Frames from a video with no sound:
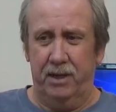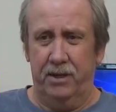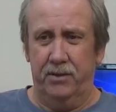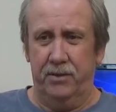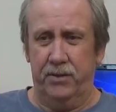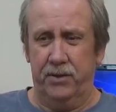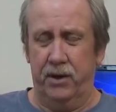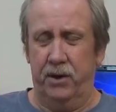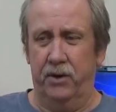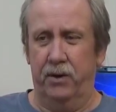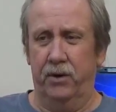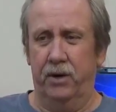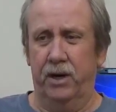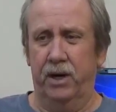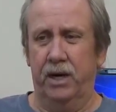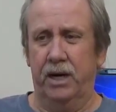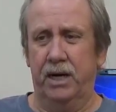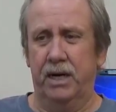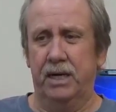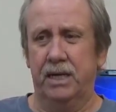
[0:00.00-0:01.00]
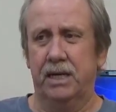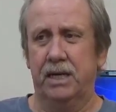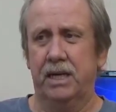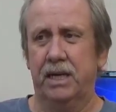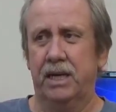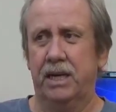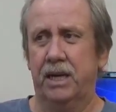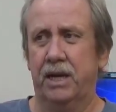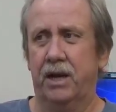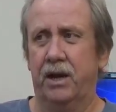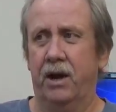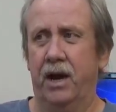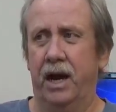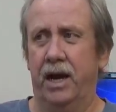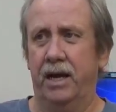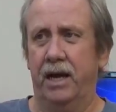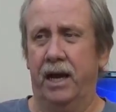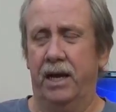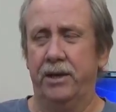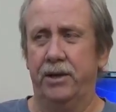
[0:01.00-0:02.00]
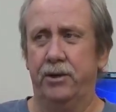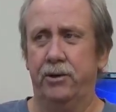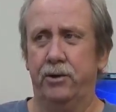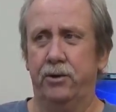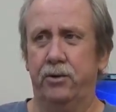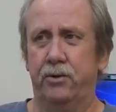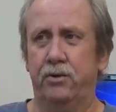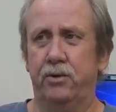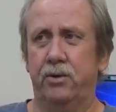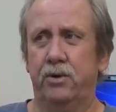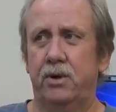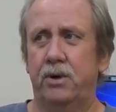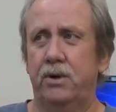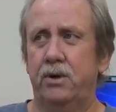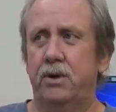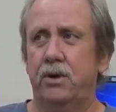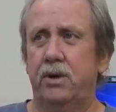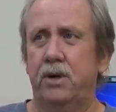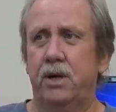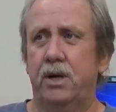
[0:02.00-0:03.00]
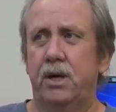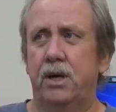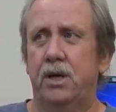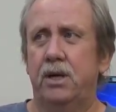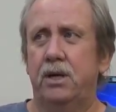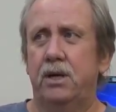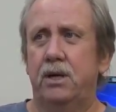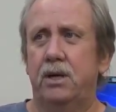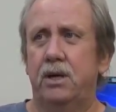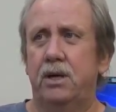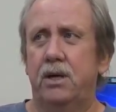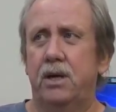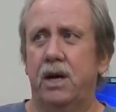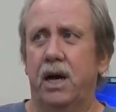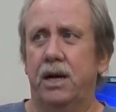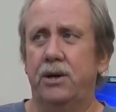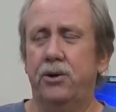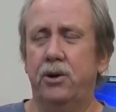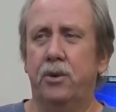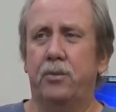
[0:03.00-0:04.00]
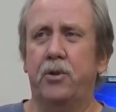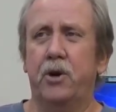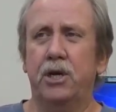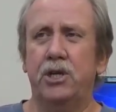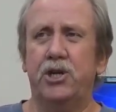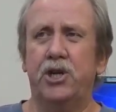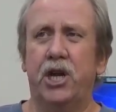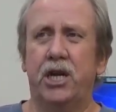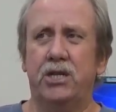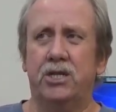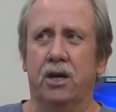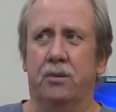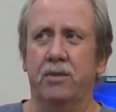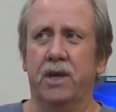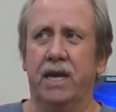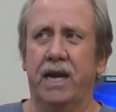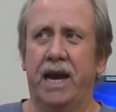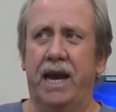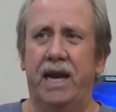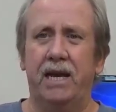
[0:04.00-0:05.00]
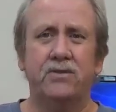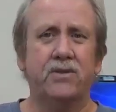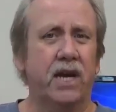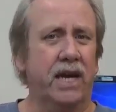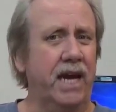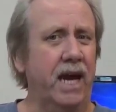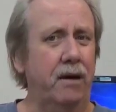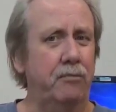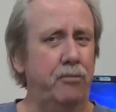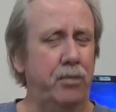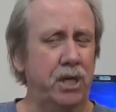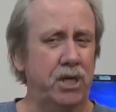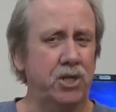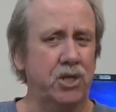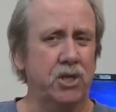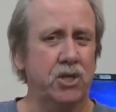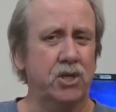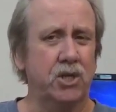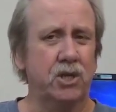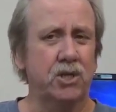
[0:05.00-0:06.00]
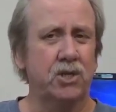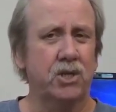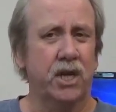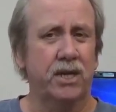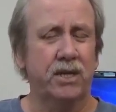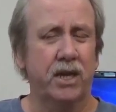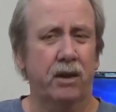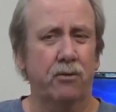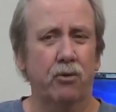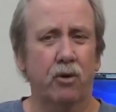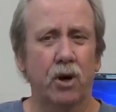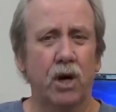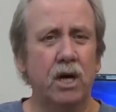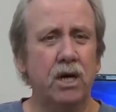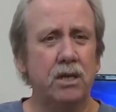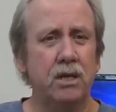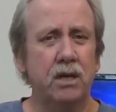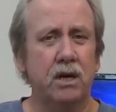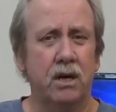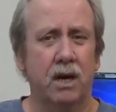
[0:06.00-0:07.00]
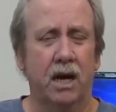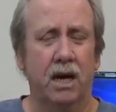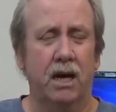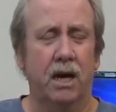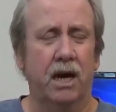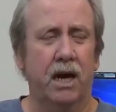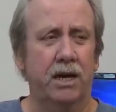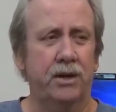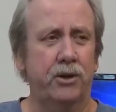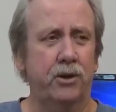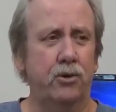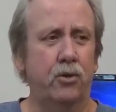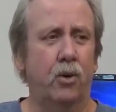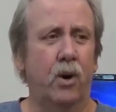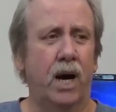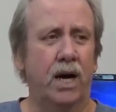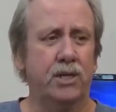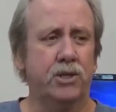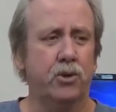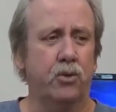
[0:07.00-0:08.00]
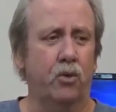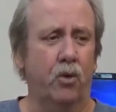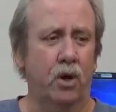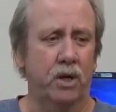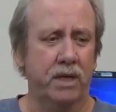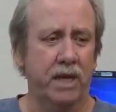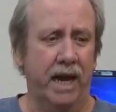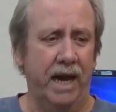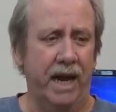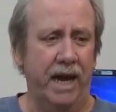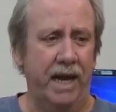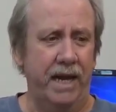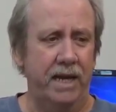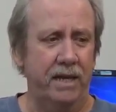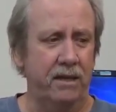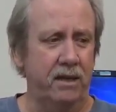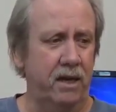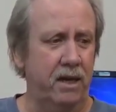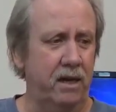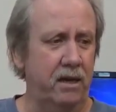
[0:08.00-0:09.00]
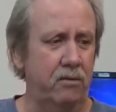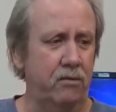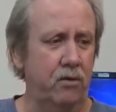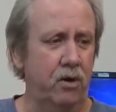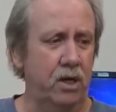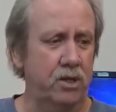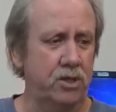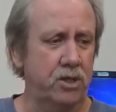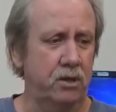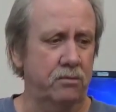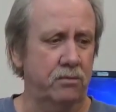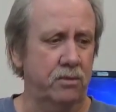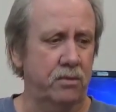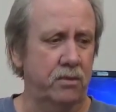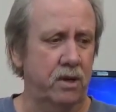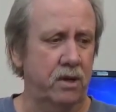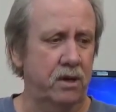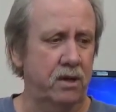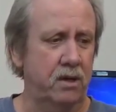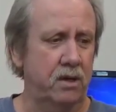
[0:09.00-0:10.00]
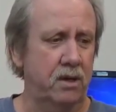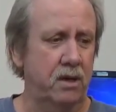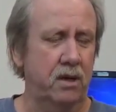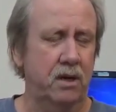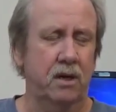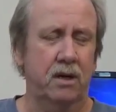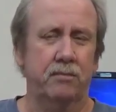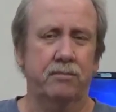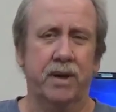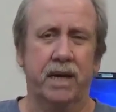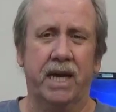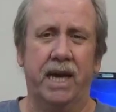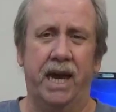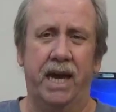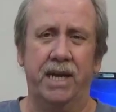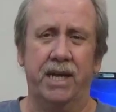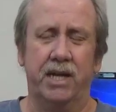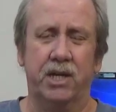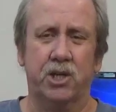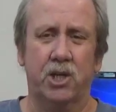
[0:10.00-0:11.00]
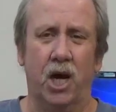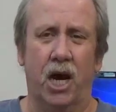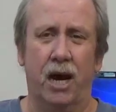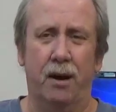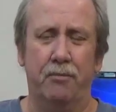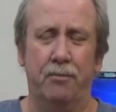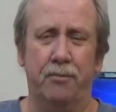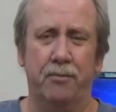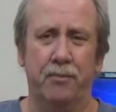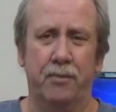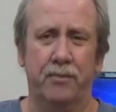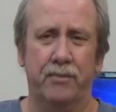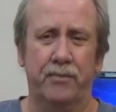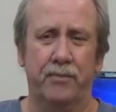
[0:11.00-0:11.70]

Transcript: So uh, you know, I, I do. I do appreciate some of the guys that got businesses that they run. I, I do watch one guy that uh, runs a, a, mechanic shop,